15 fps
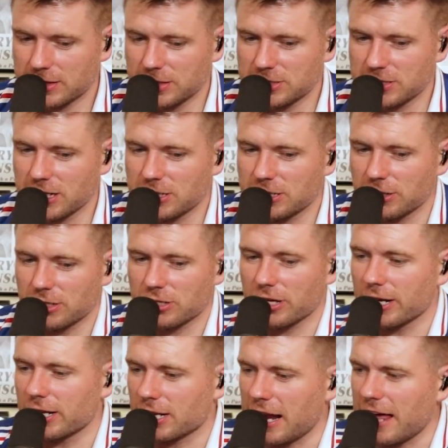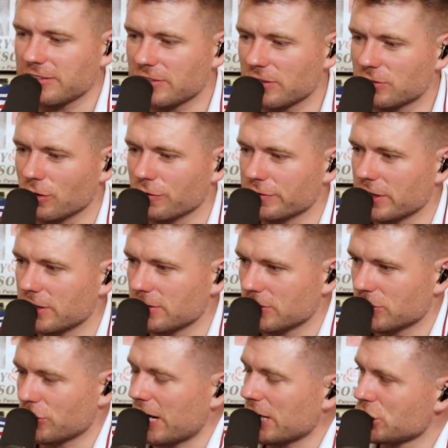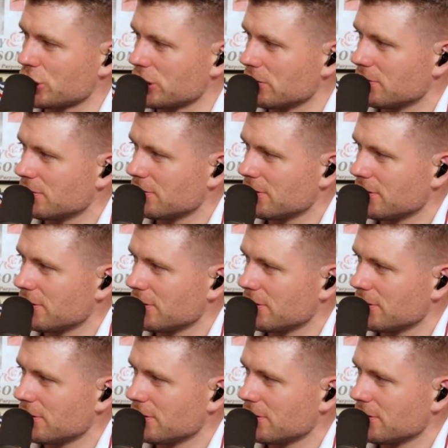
There's the kind of classic stuff then, thrashing.